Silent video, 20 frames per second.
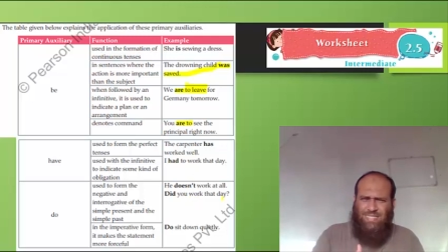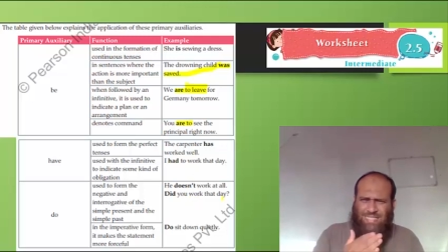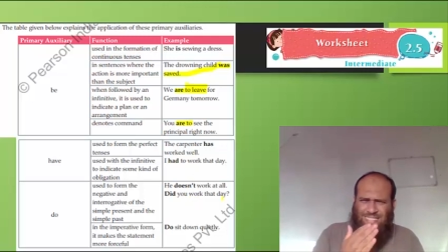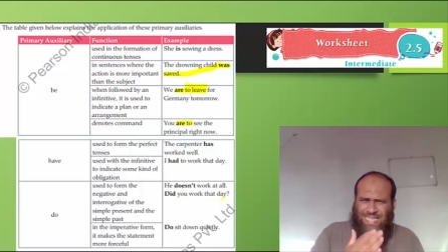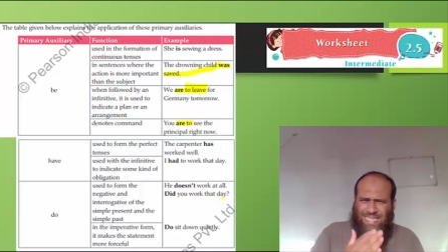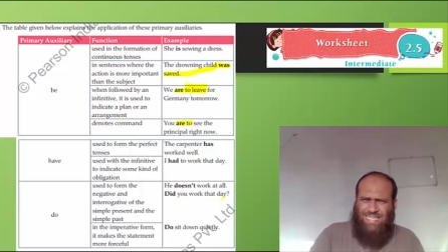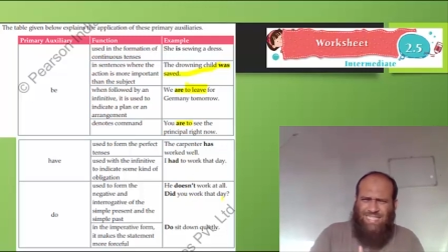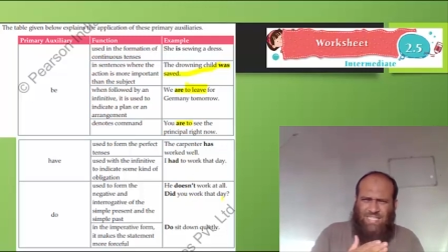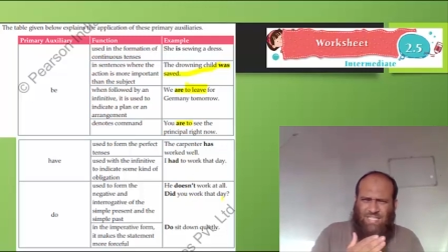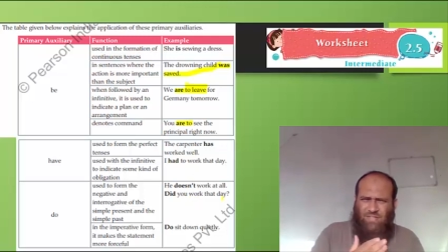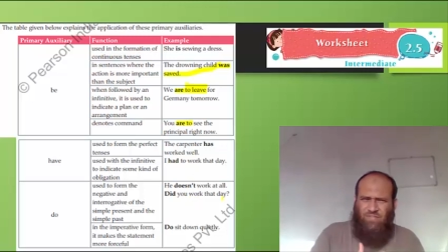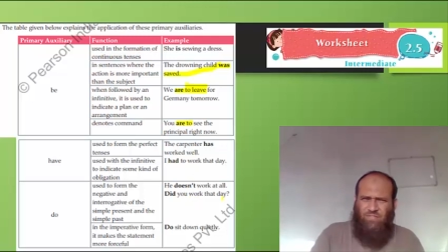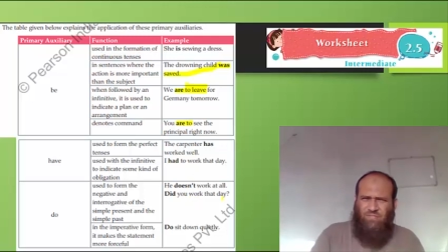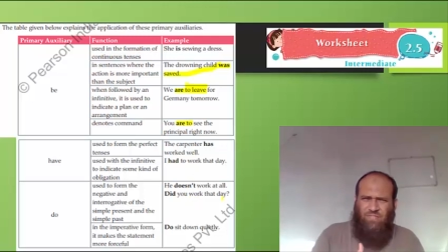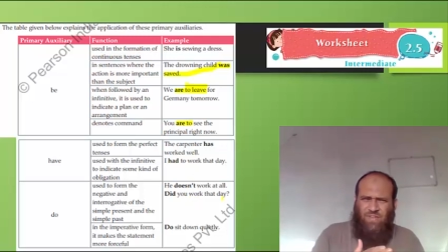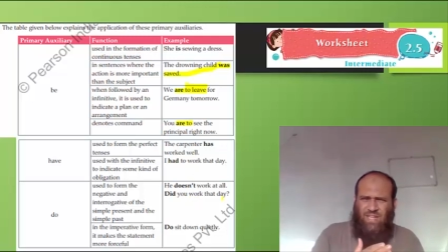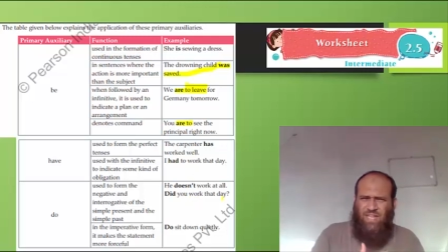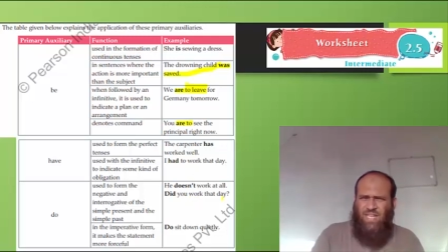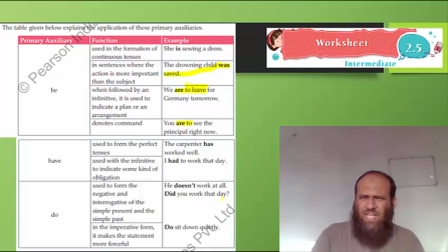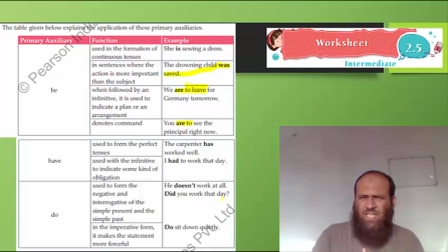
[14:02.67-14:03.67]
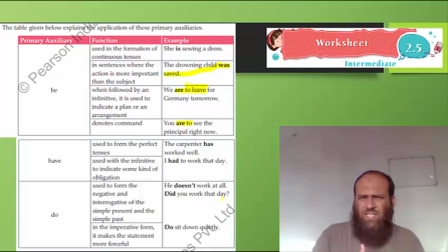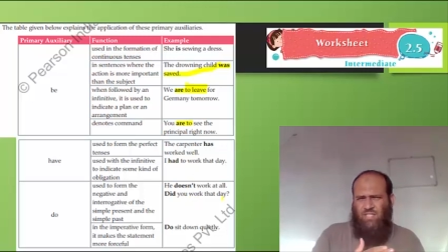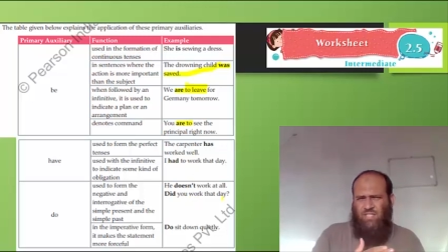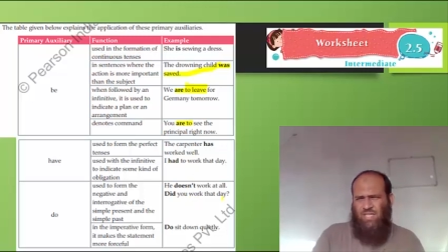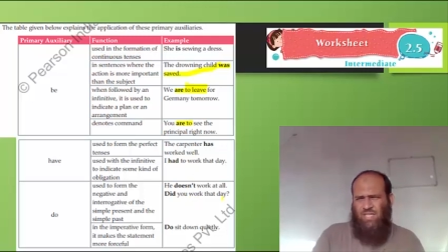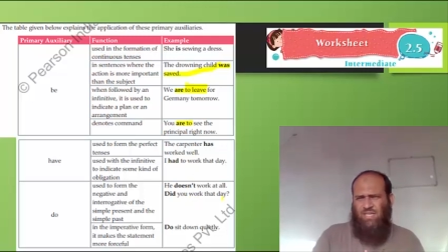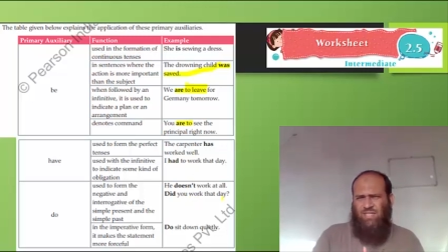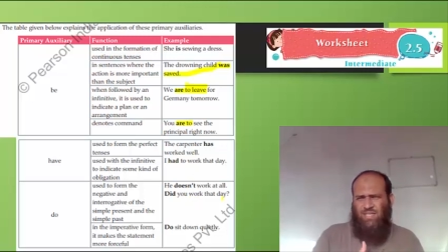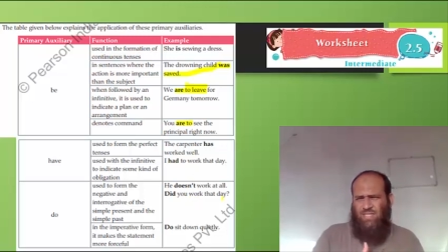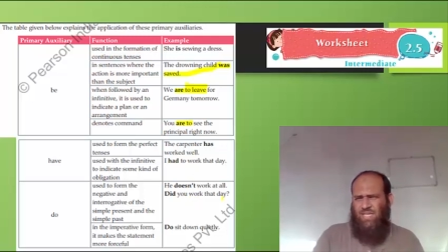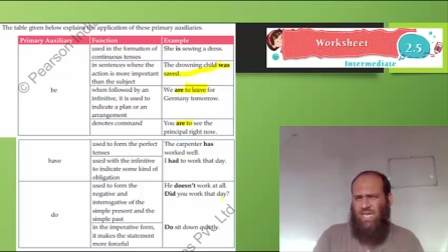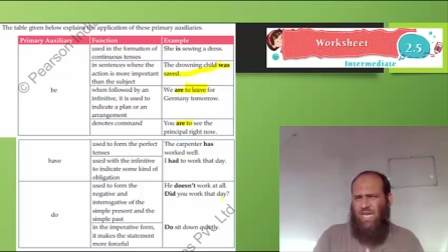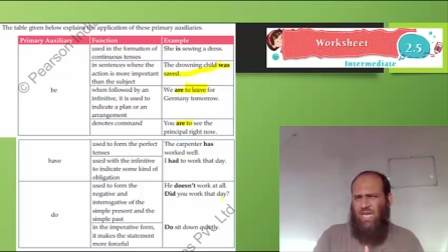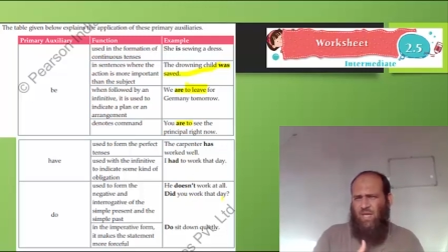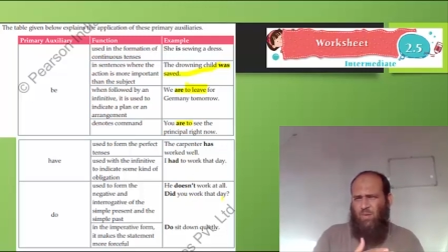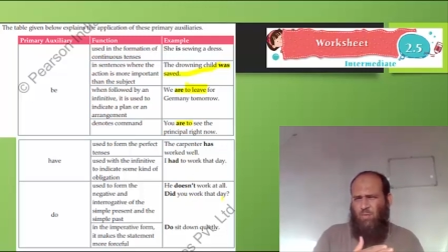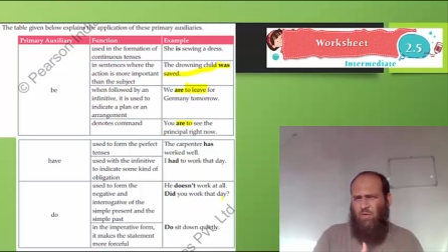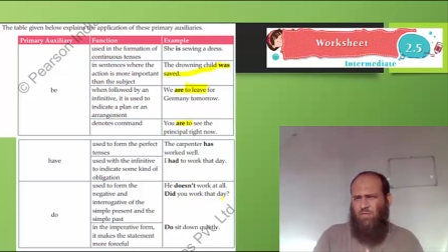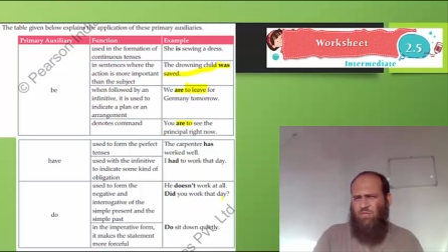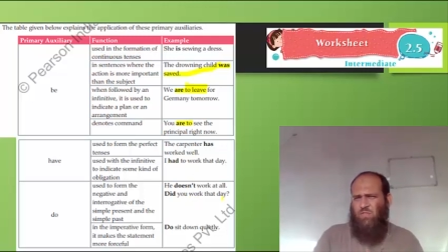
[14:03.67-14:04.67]
just finished at the
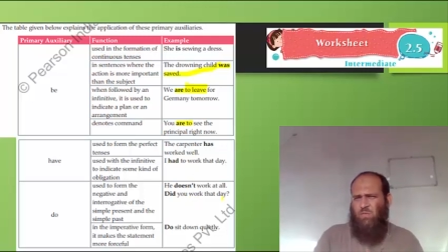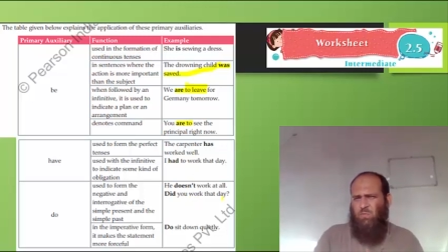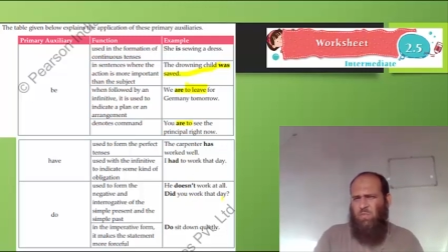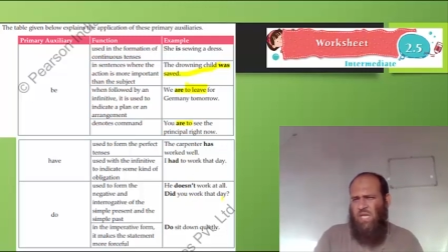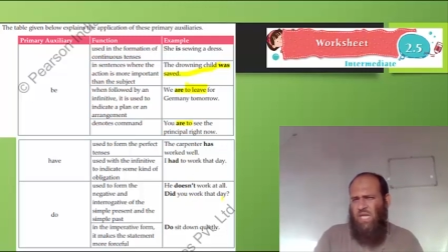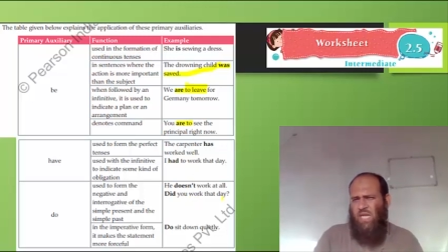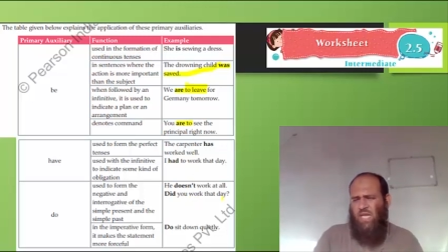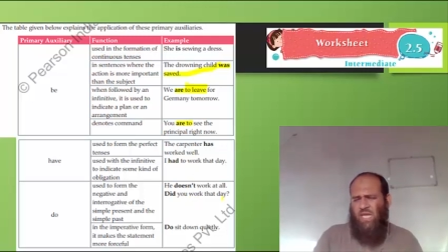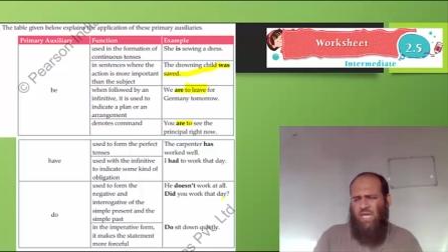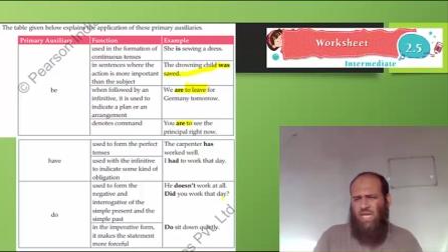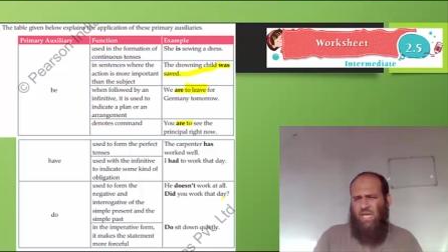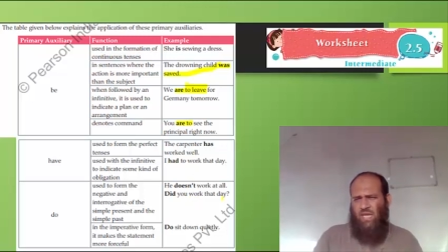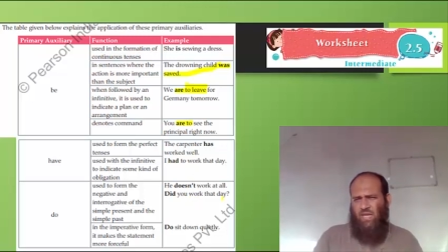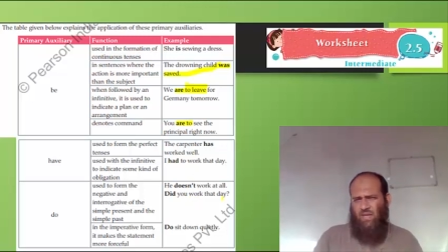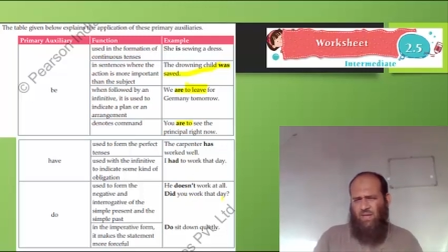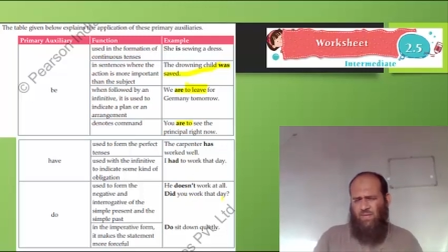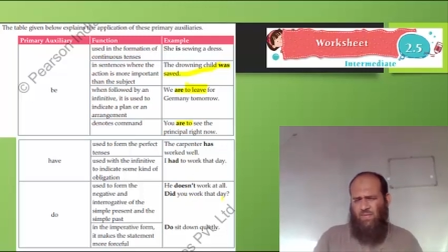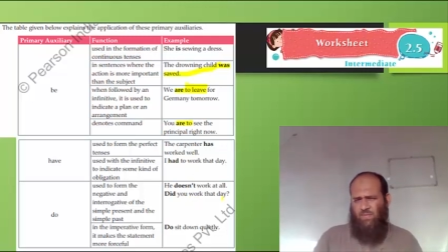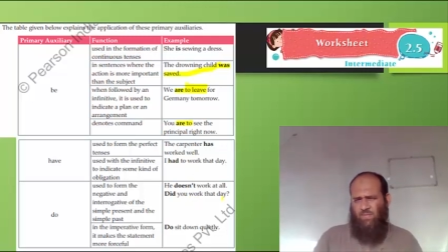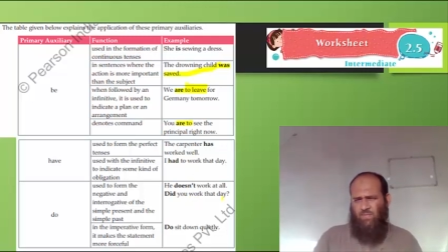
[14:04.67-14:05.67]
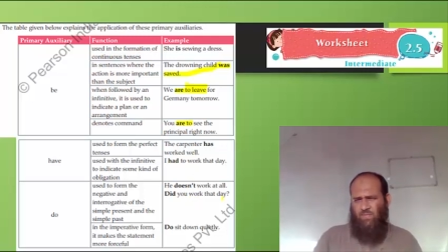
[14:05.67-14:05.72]
time of speaking.